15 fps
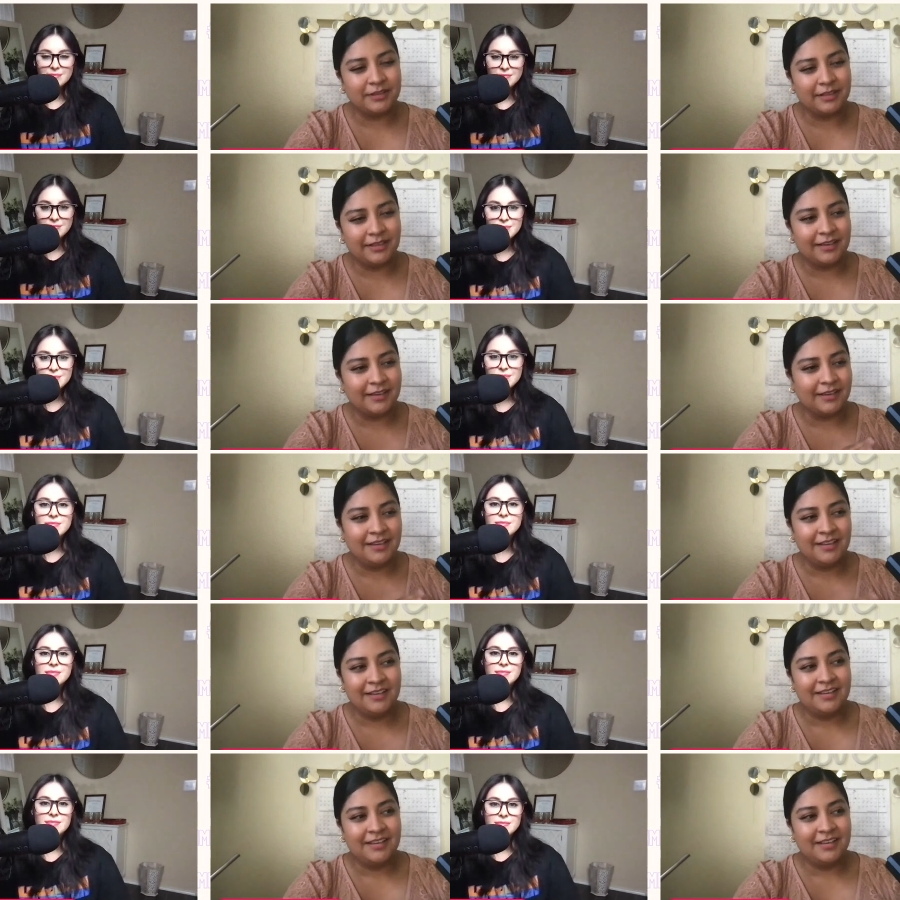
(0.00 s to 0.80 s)
Speaker 1: like,
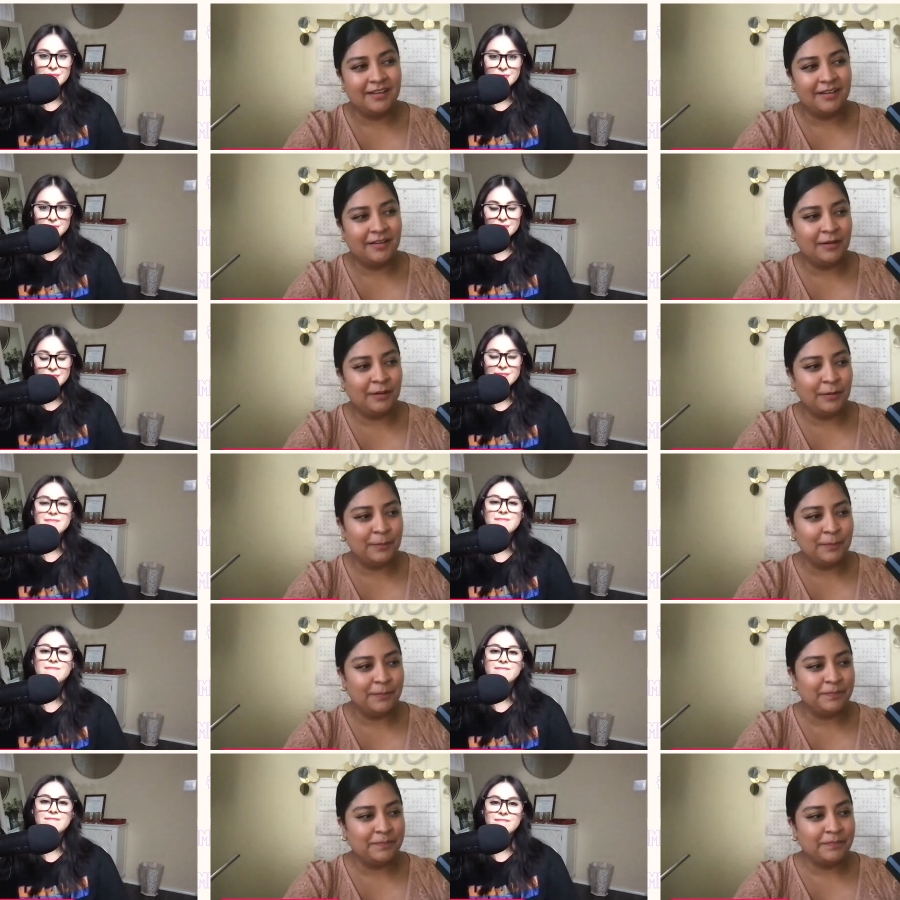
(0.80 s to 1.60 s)

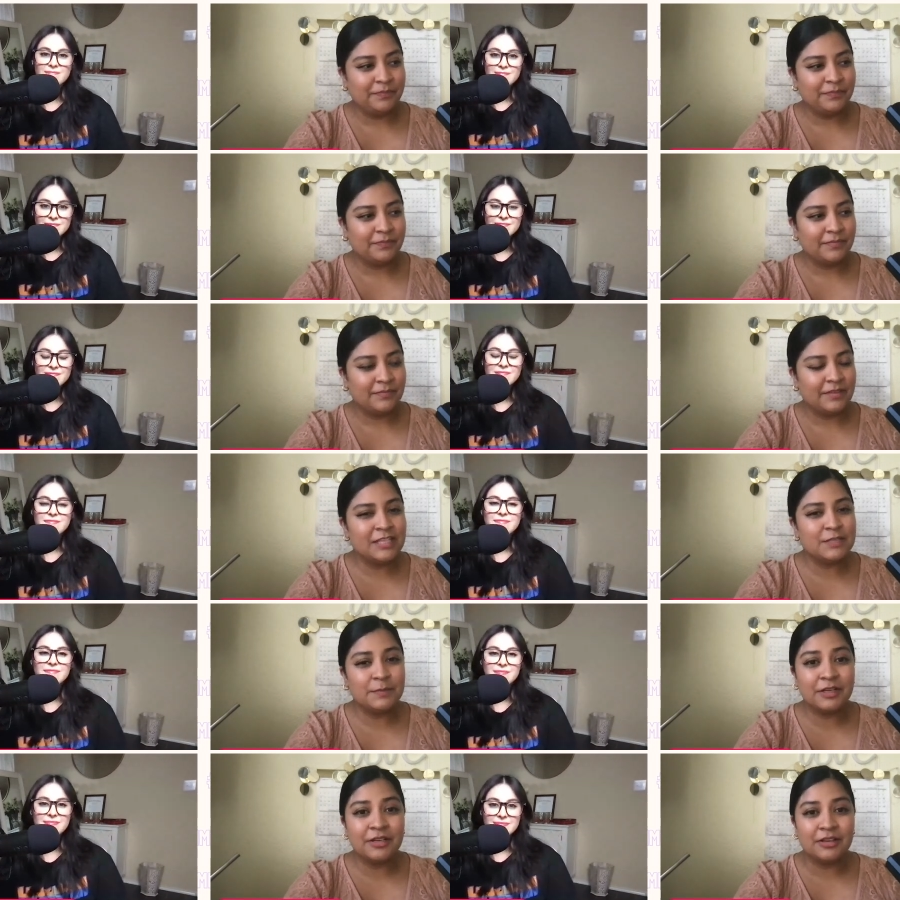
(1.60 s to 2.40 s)
um,
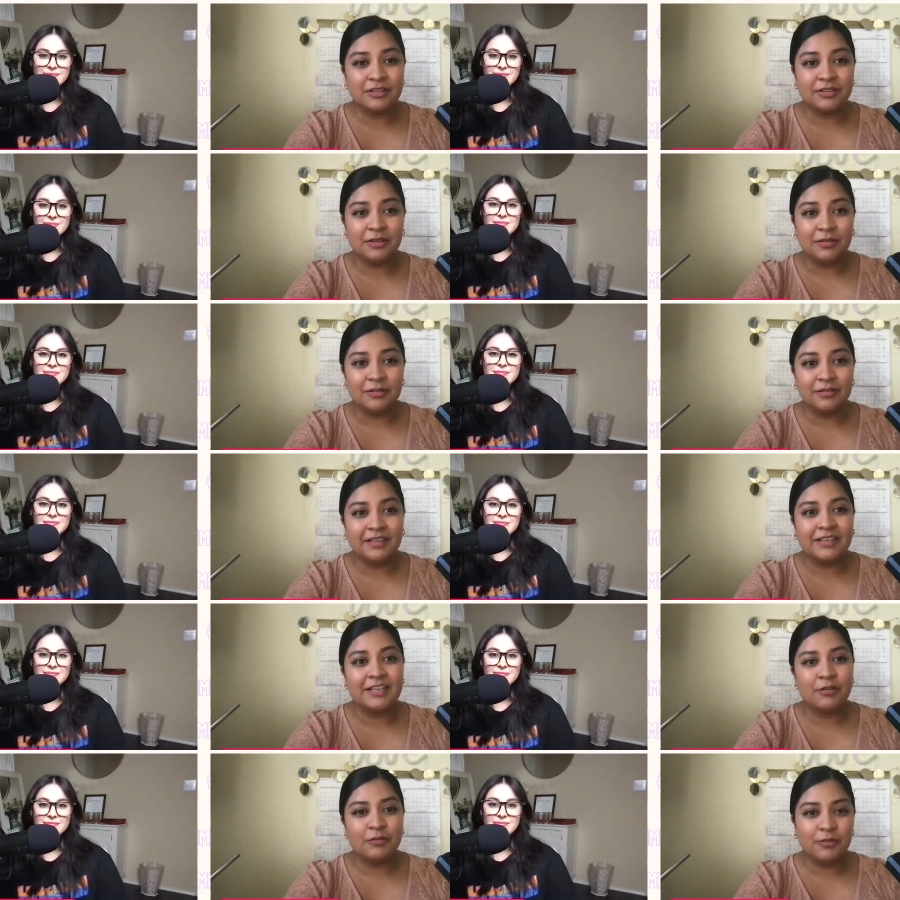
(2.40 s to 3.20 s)
it's been good though.
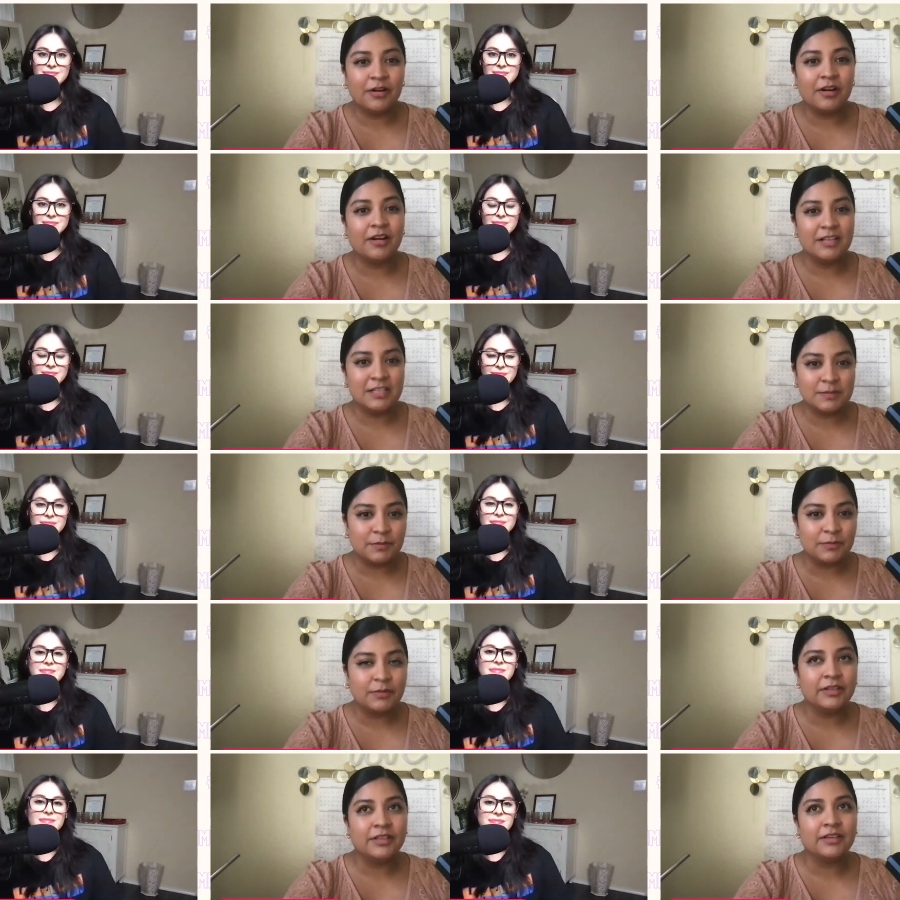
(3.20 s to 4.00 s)
Like overall, it's
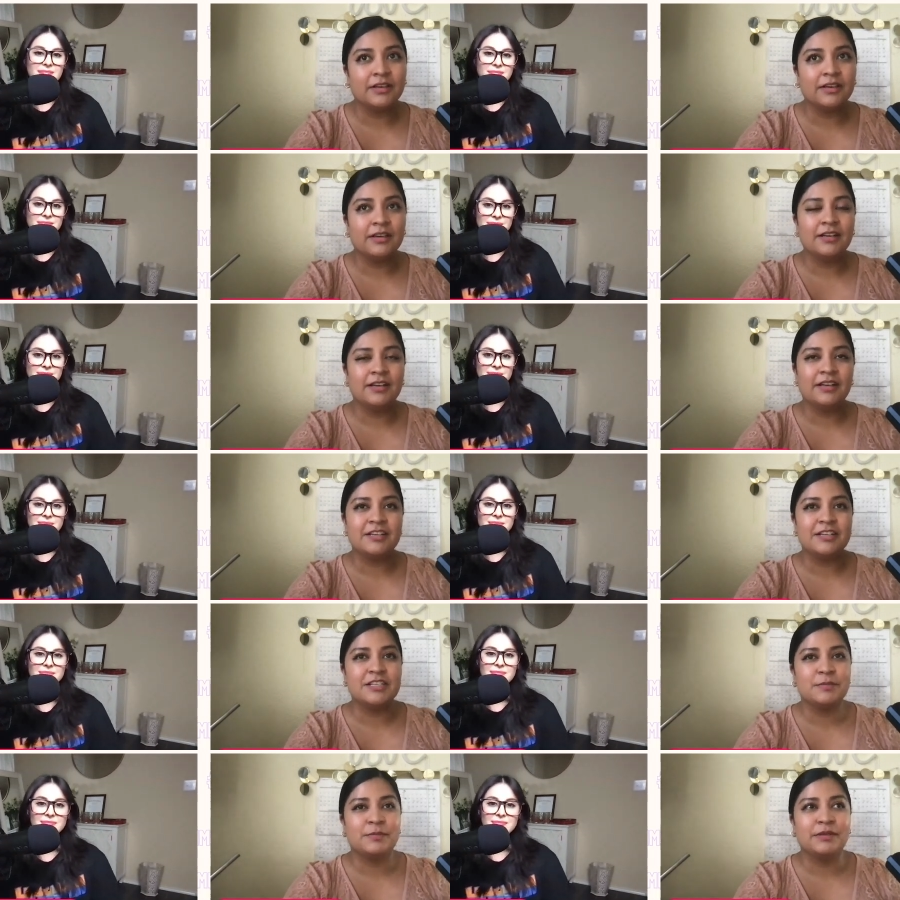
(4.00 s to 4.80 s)
been really good, and
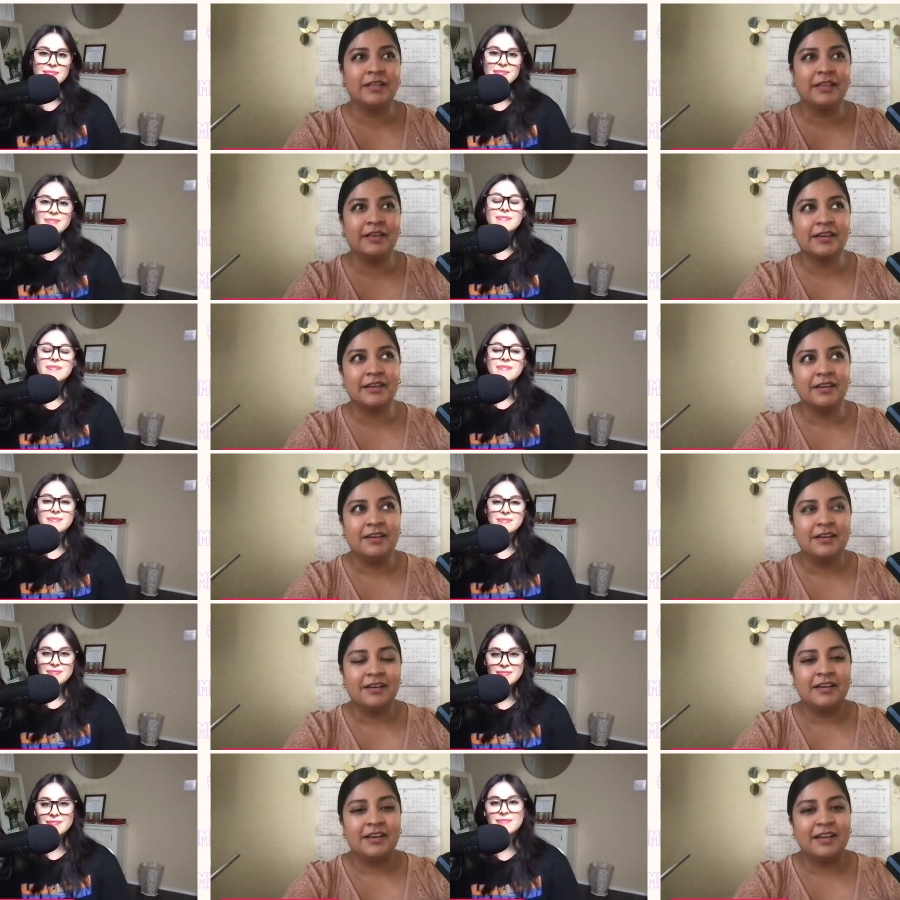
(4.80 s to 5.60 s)
I've just been like
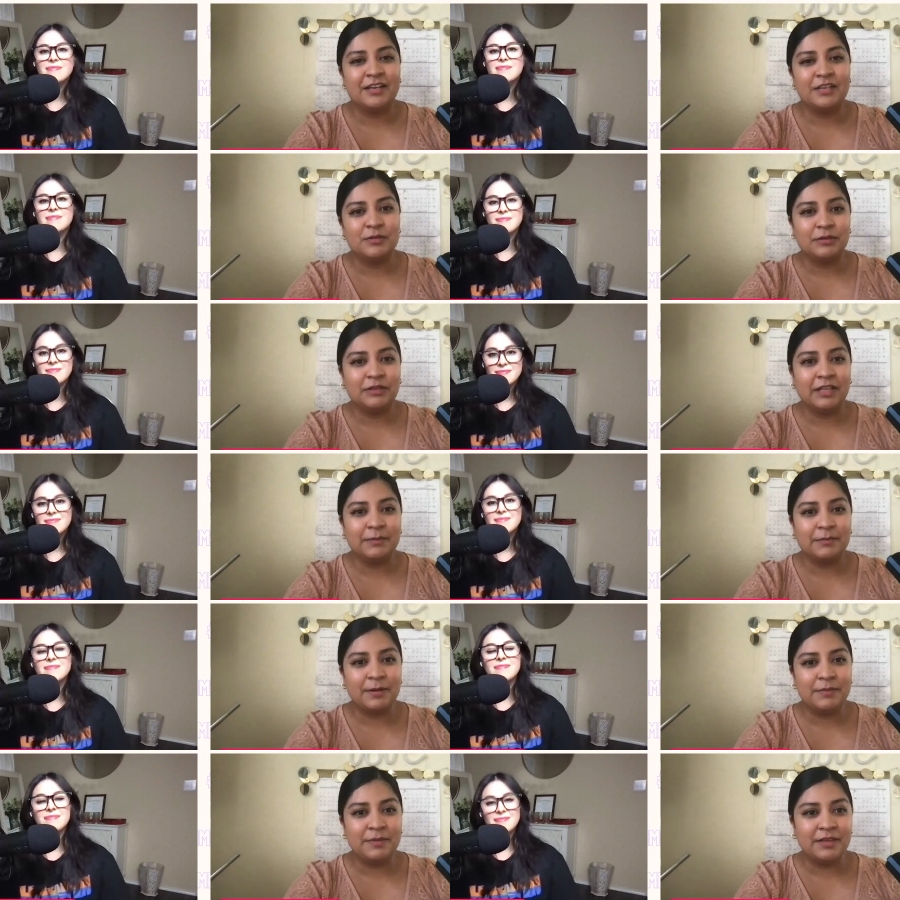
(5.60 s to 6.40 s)
kind of doing
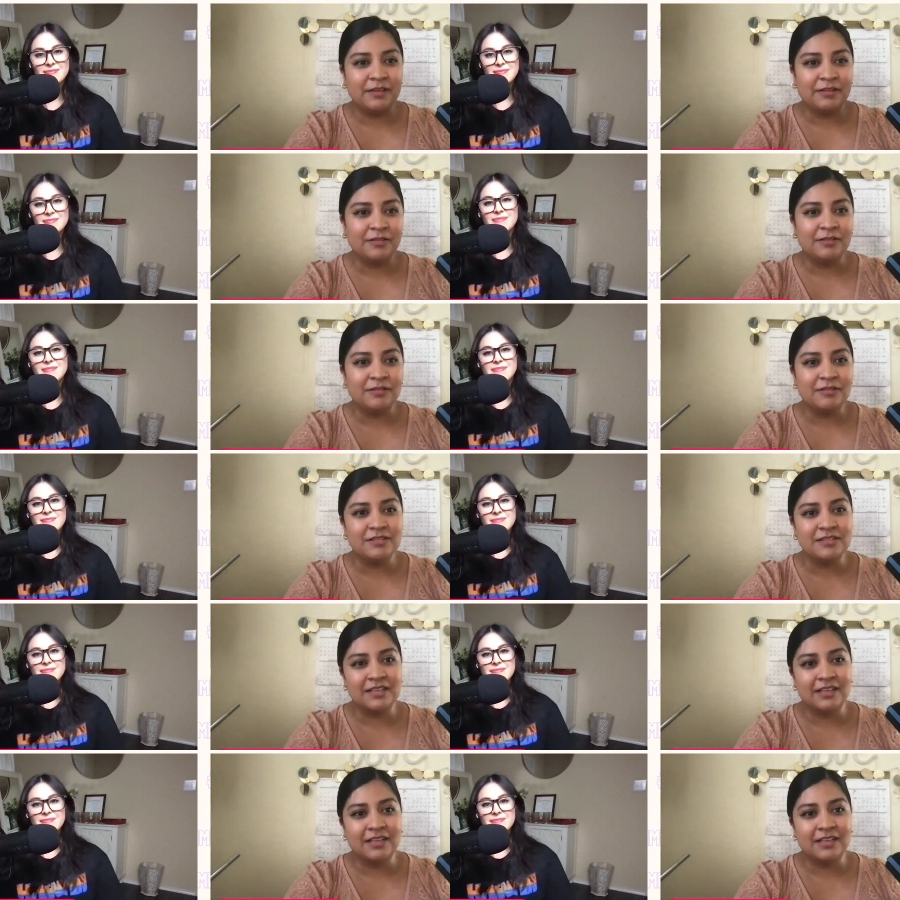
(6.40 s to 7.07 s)
like my meals